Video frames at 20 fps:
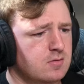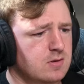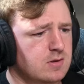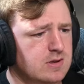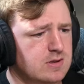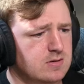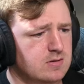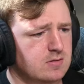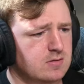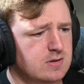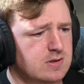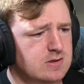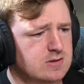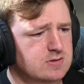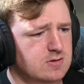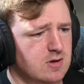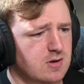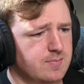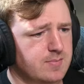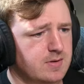Did he, did he
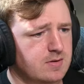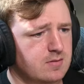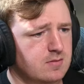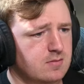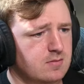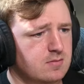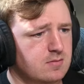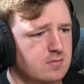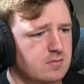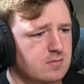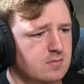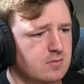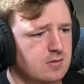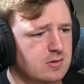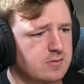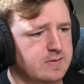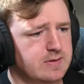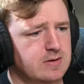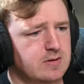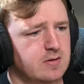drop it?
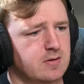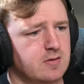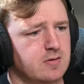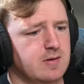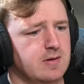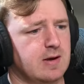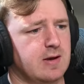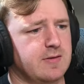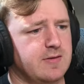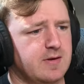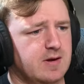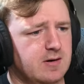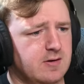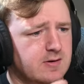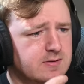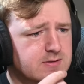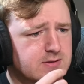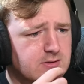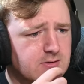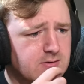There we go. Okay, I thought he
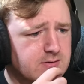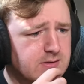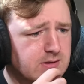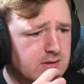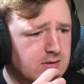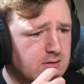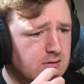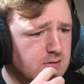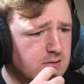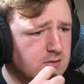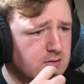knocked it on there.